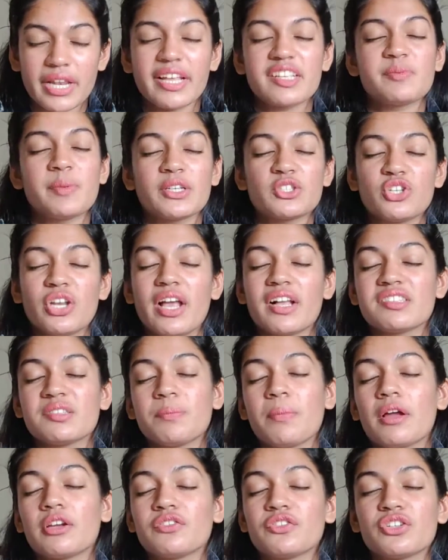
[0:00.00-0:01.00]
especially as
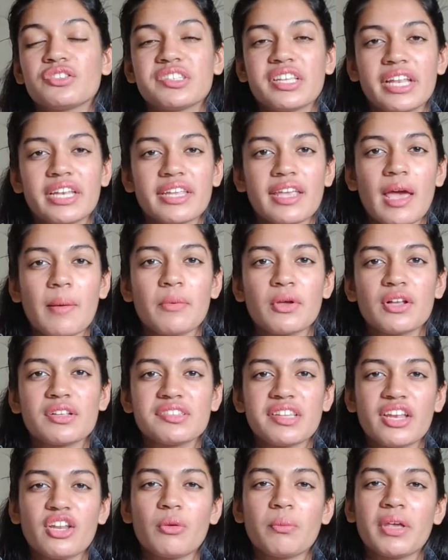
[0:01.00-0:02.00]
a part of your skincare,
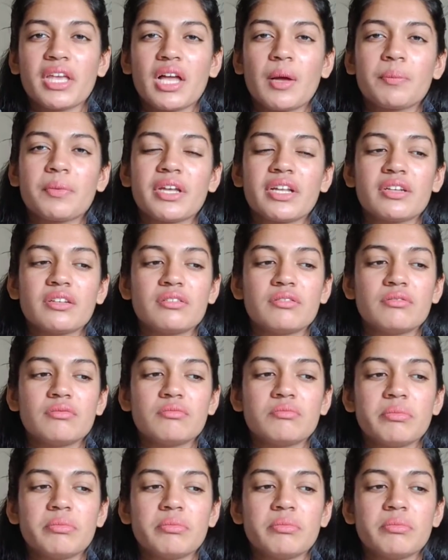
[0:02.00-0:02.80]
because then your makeup can